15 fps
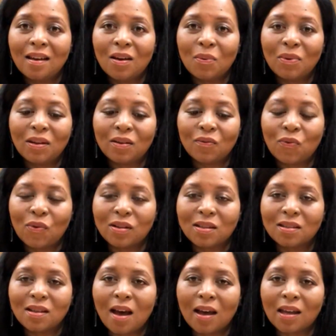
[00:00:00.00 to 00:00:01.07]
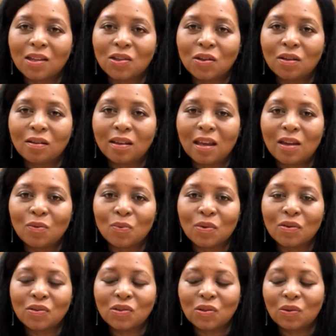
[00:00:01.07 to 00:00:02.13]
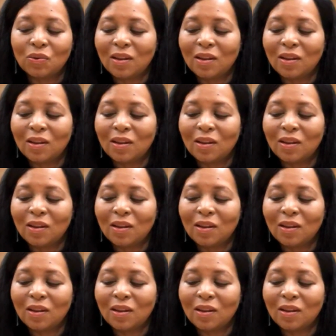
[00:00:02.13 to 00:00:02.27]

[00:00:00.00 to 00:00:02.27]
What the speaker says: We look forward to talking to you again real soon.